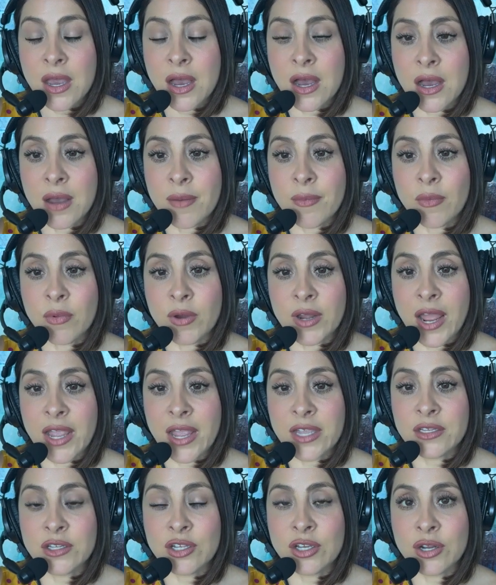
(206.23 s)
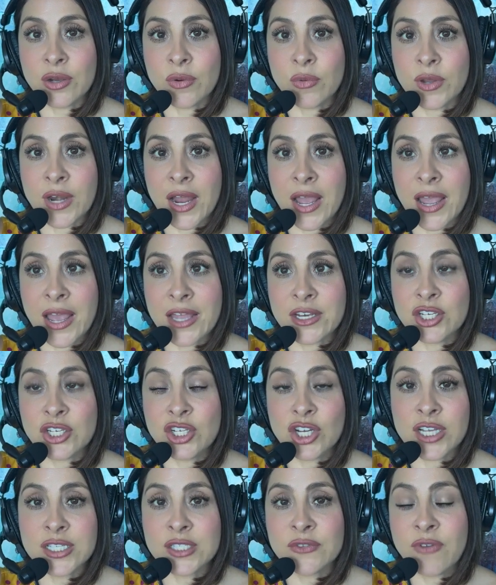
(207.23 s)
when I had
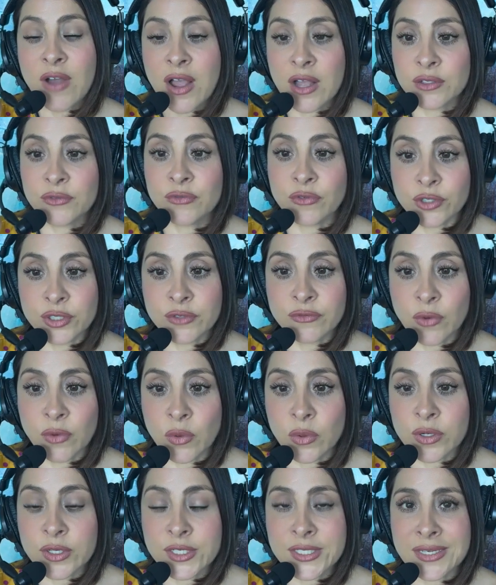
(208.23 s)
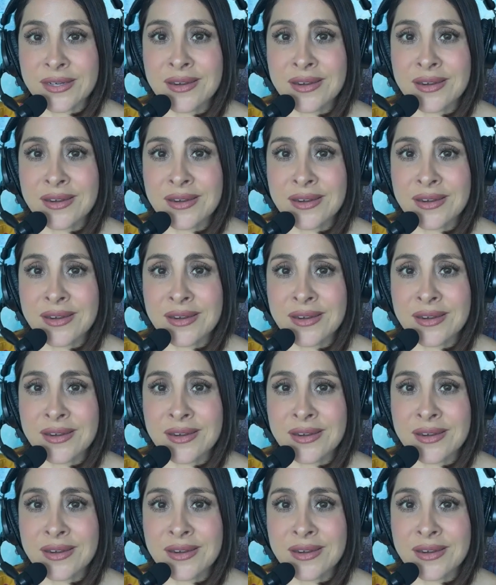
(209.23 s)
just filed for divorce.